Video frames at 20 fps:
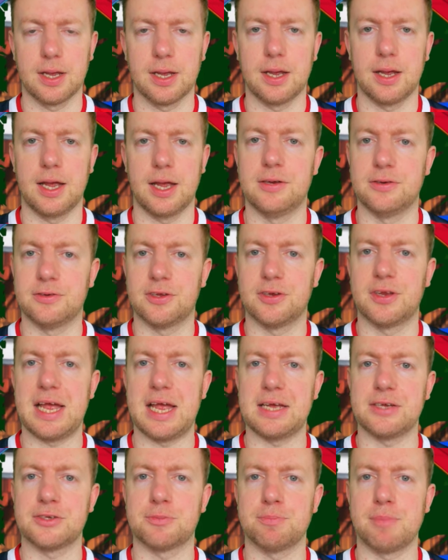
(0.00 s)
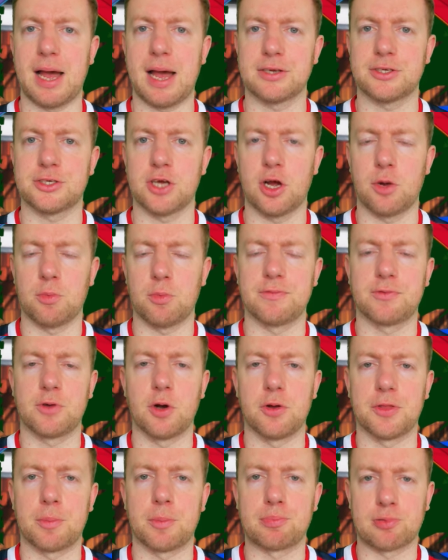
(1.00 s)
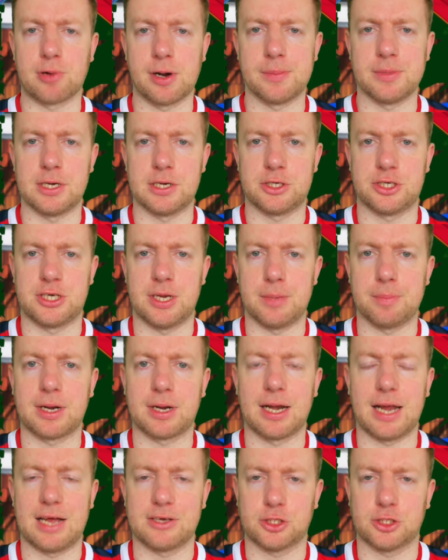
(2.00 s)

In today's matchup, we've got the Premiership clash